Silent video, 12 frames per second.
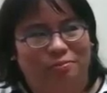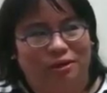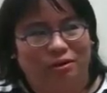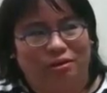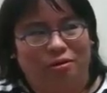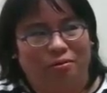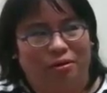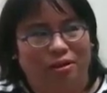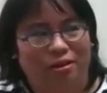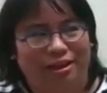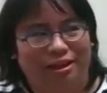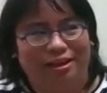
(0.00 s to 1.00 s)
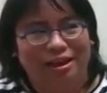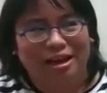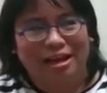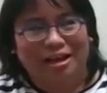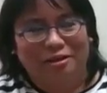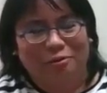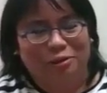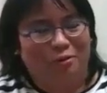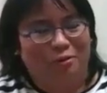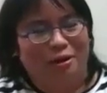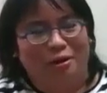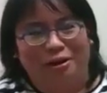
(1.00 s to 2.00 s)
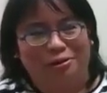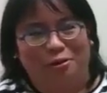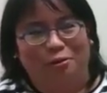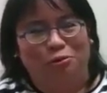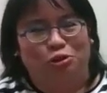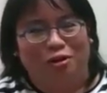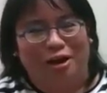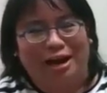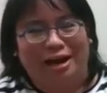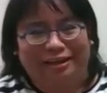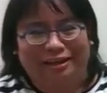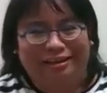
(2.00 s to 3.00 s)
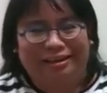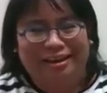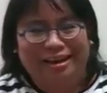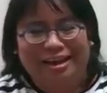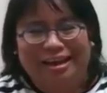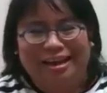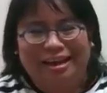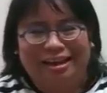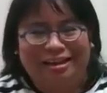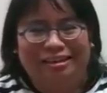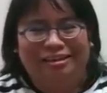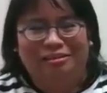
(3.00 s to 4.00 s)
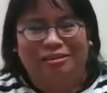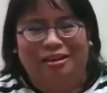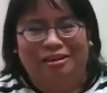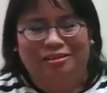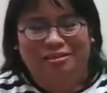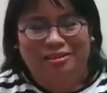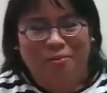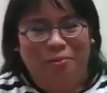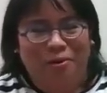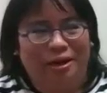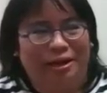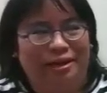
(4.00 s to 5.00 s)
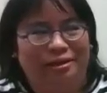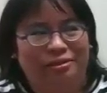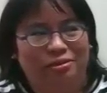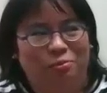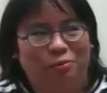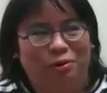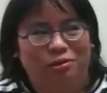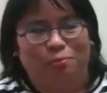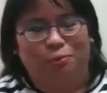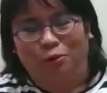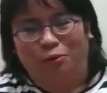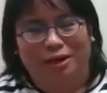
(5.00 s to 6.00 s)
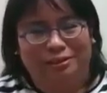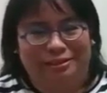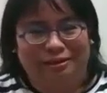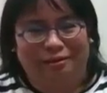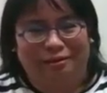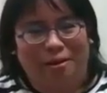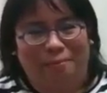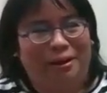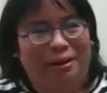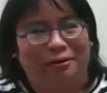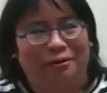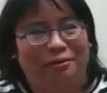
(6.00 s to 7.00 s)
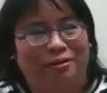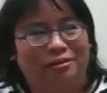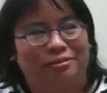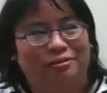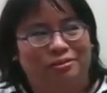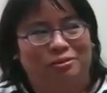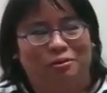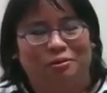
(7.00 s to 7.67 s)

has been it was going on its own track and in some ways was progressing a lot better than